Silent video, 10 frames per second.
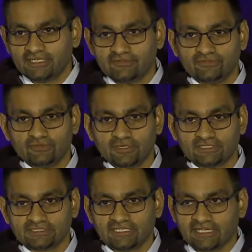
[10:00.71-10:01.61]
If you
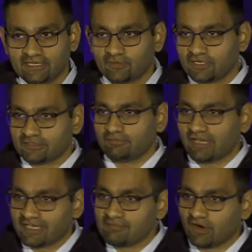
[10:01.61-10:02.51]
want to say, I want
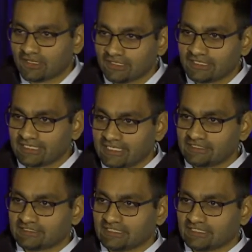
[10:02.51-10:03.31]
my modeling data